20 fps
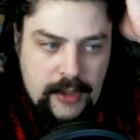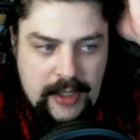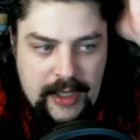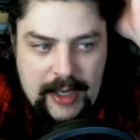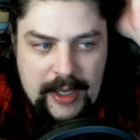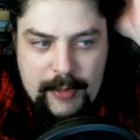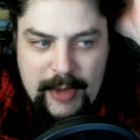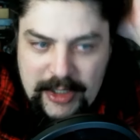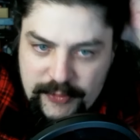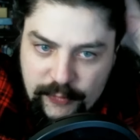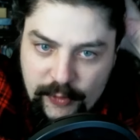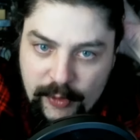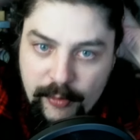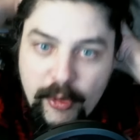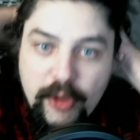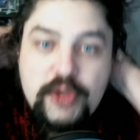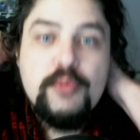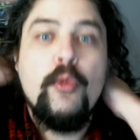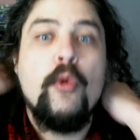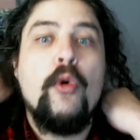It makes for a
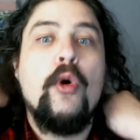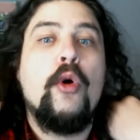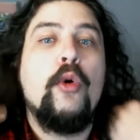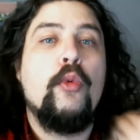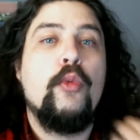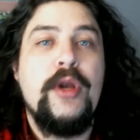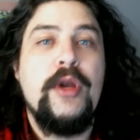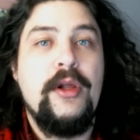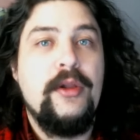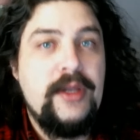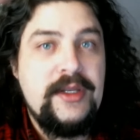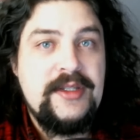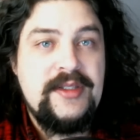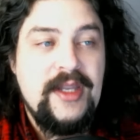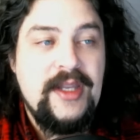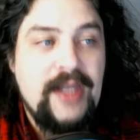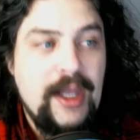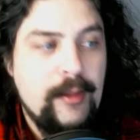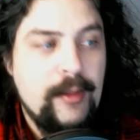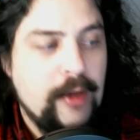much more
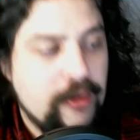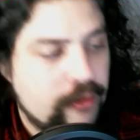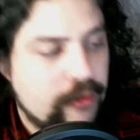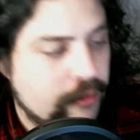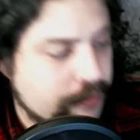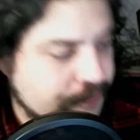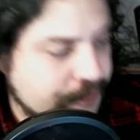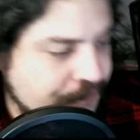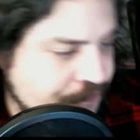realistic image.